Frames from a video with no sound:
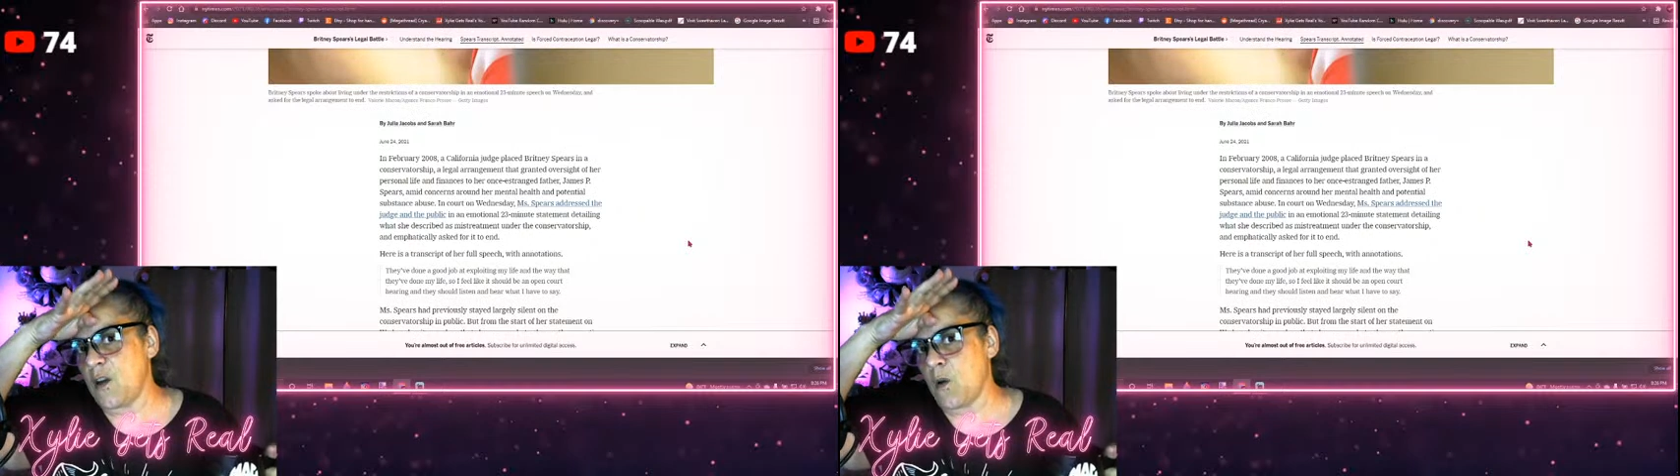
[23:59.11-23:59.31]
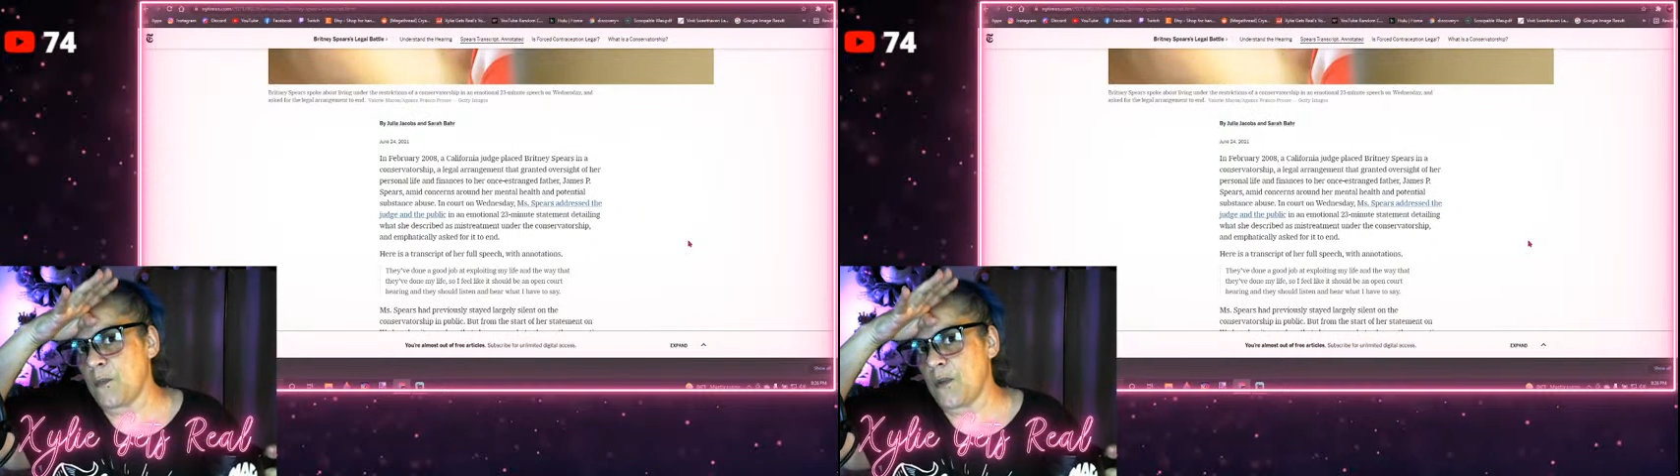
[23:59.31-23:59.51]

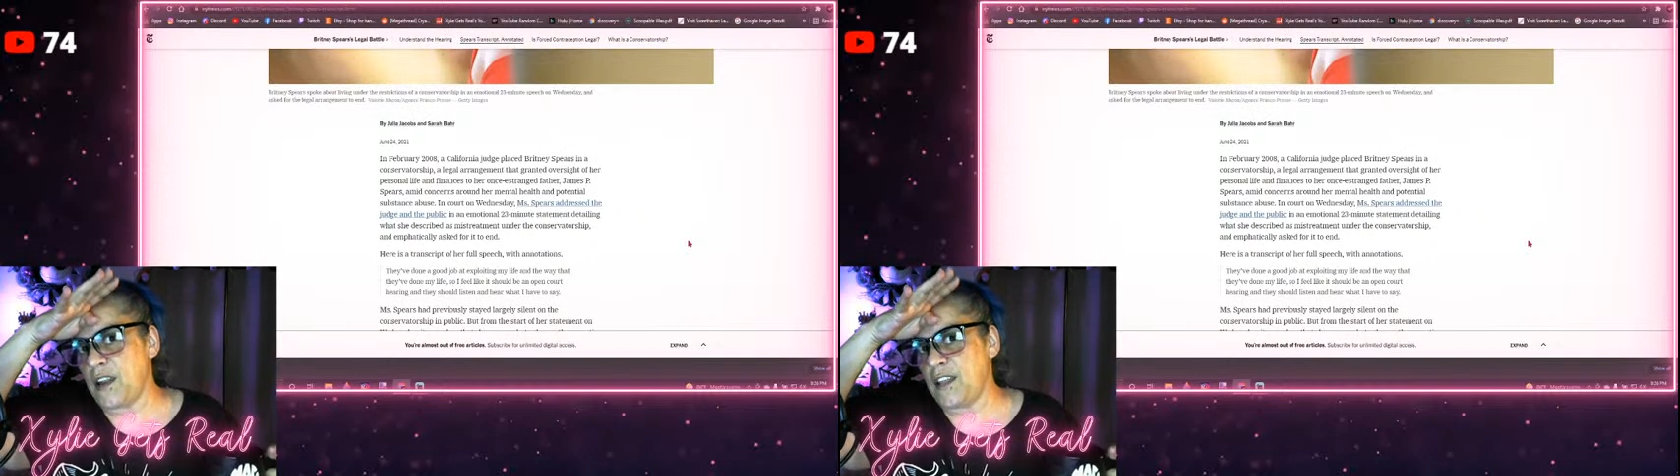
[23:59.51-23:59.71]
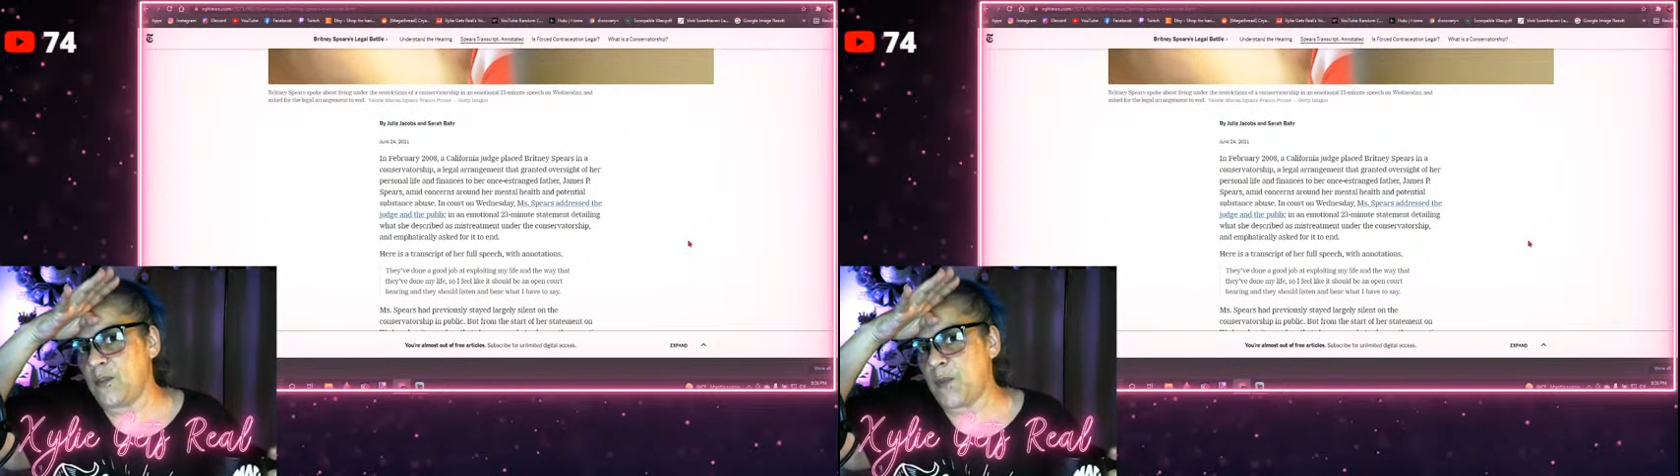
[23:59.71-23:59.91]
on
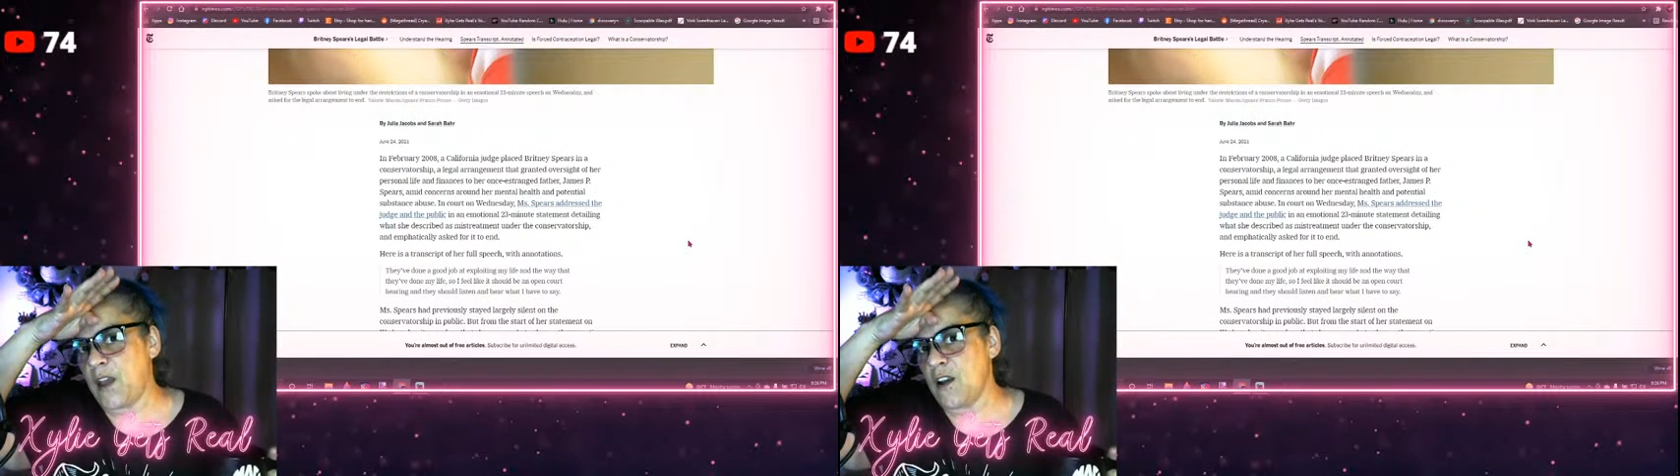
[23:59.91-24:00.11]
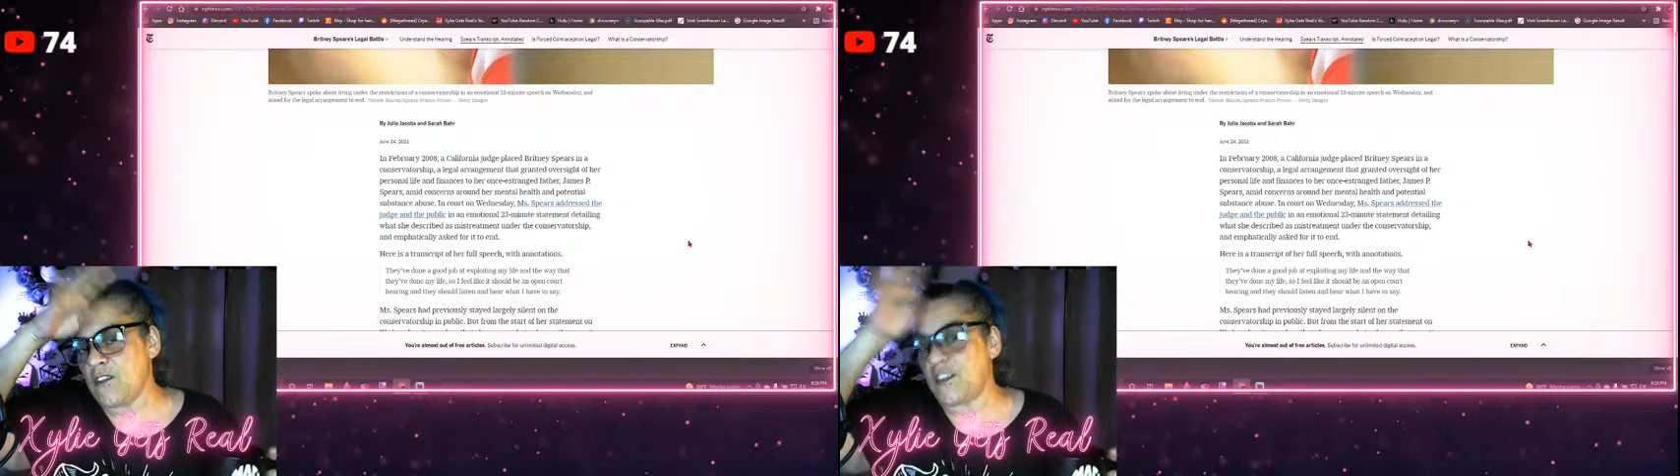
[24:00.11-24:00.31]
Britney
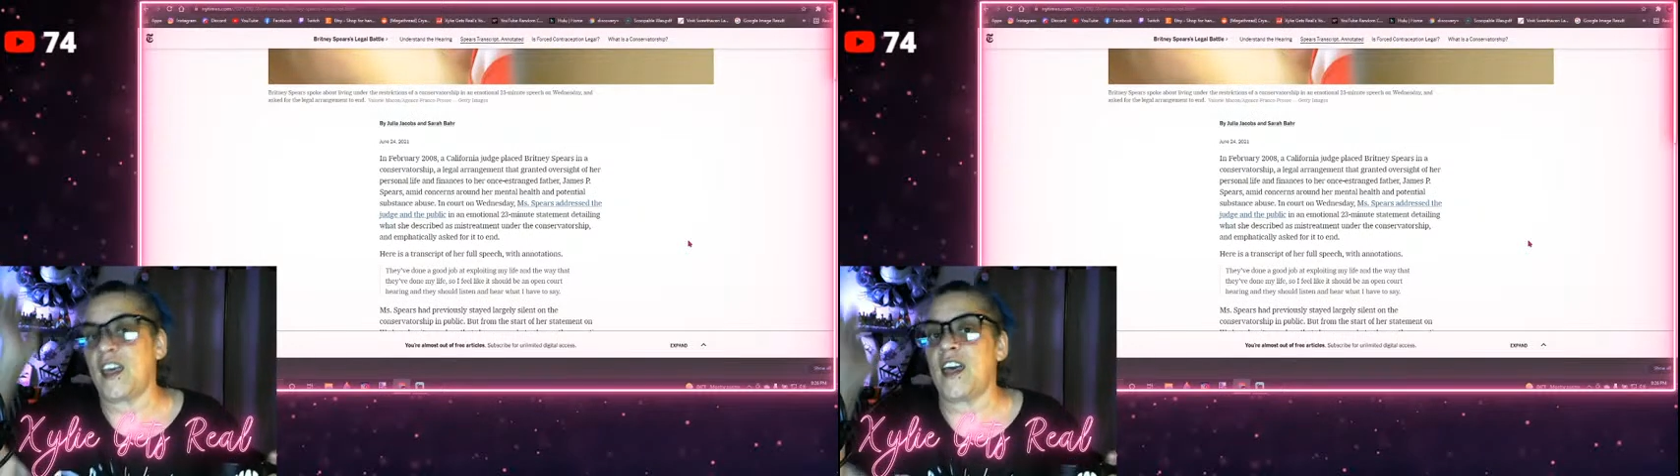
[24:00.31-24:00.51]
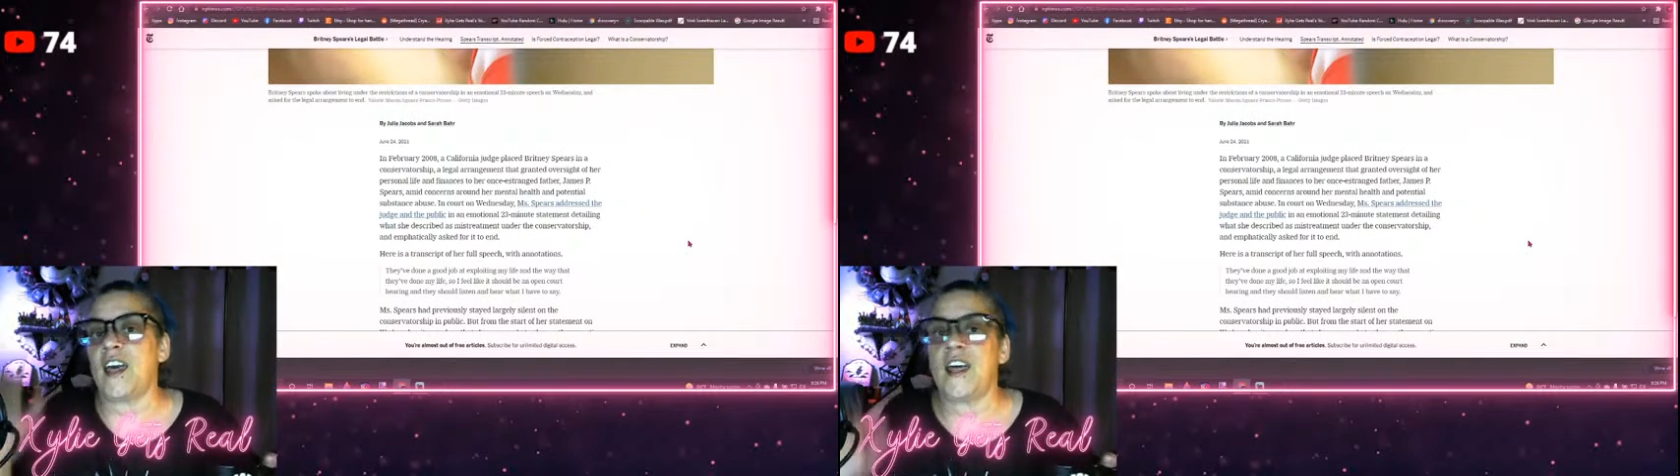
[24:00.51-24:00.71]
Spears,
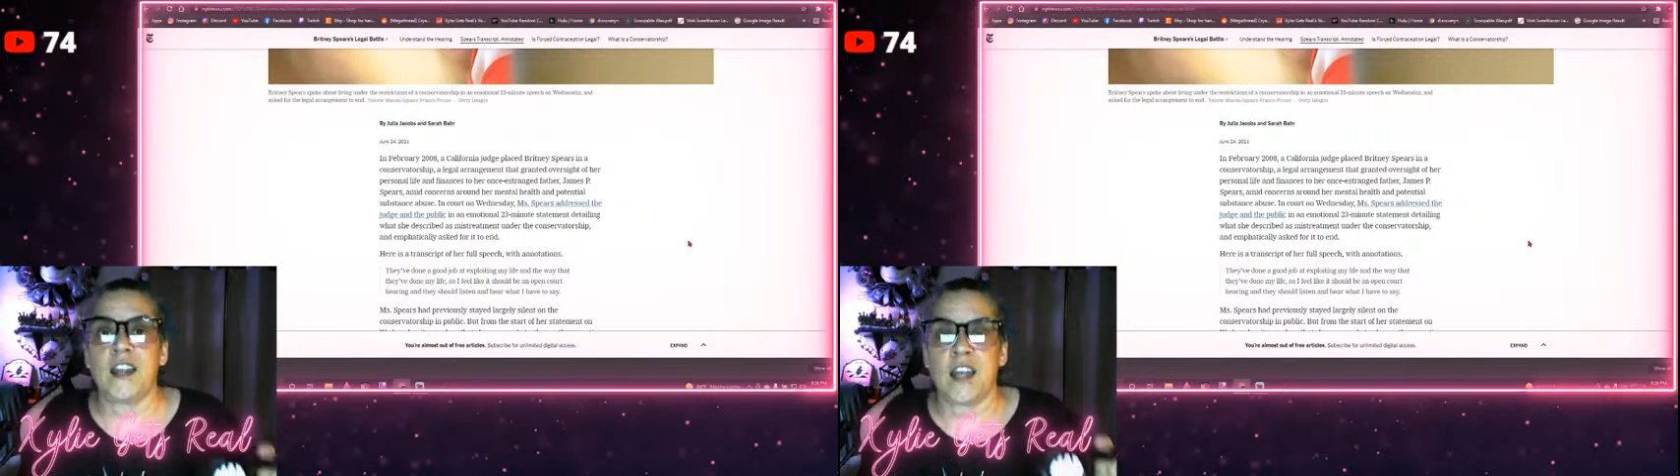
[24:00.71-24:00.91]
and